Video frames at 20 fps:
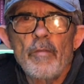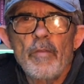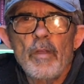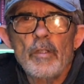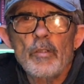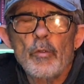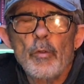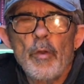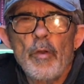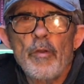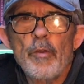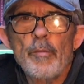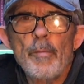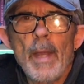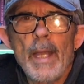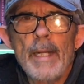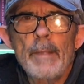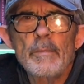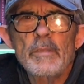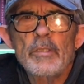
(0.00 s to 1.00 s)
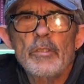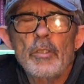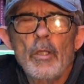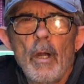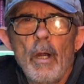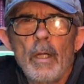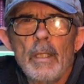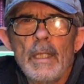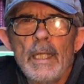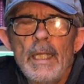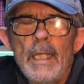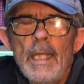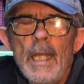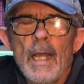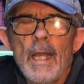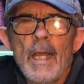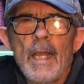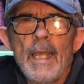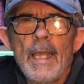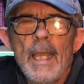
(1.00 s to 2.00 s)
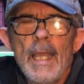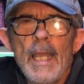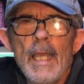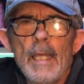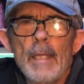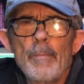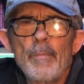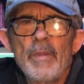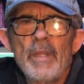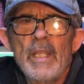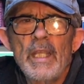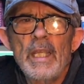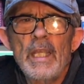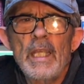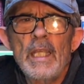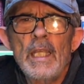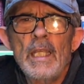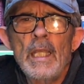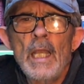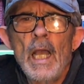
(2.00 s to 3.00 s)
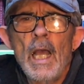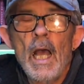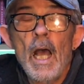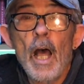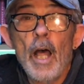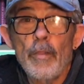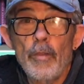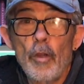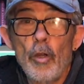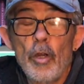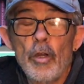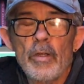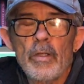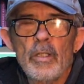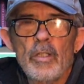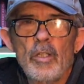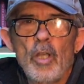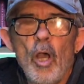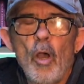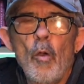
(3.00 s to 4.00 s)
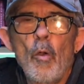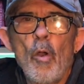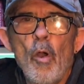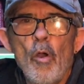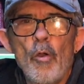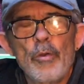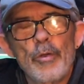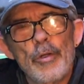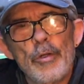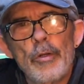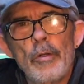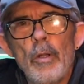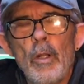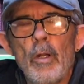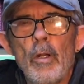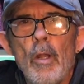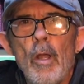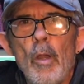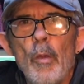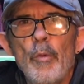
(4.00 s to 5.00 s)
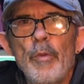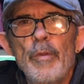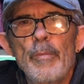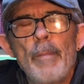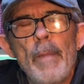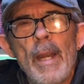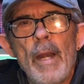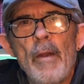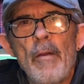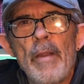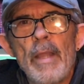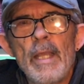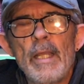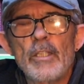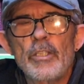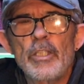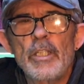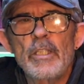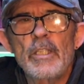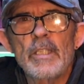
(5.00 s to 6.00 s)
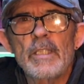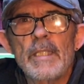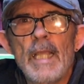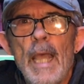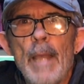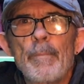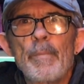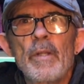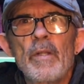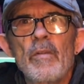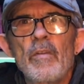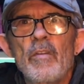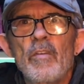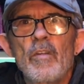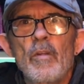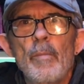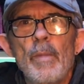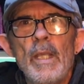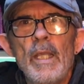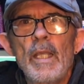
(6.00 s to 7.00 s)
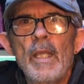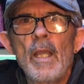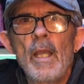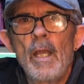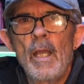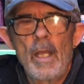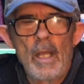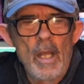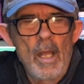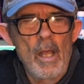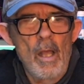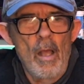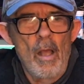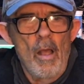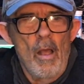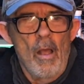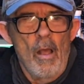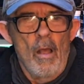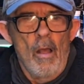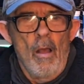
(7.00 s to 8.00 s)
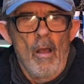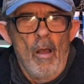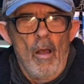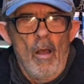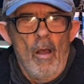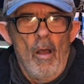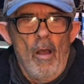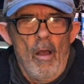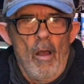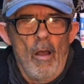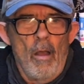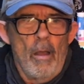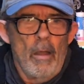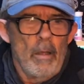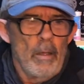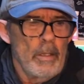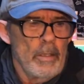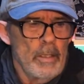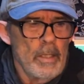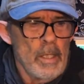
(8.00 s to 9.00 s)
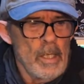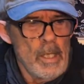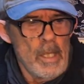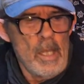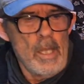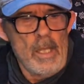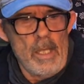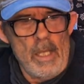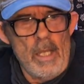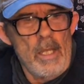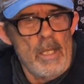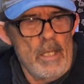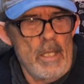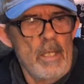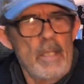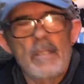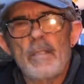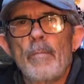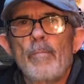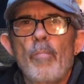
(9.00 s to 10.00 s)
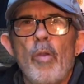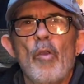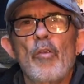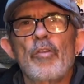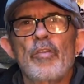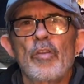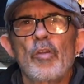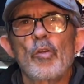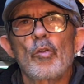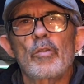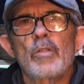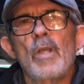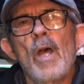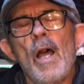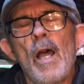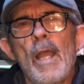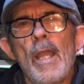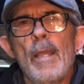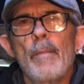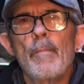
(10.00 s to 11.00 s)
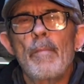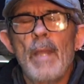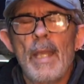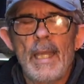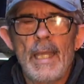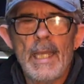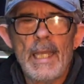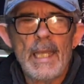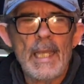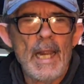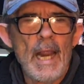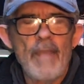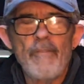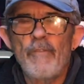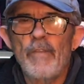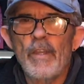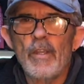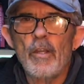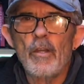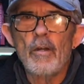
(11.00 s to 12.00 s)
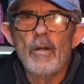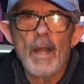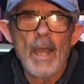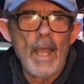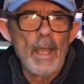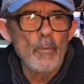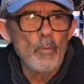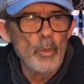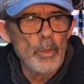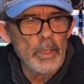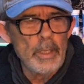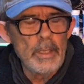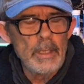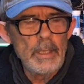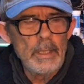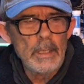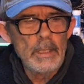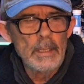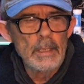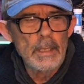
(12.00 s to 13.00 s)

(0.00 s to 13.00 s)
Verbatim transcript: adventurers. My name is Charlie. I am the other co owner along with Mary, and she just happens to be on some personal time. And I figured I would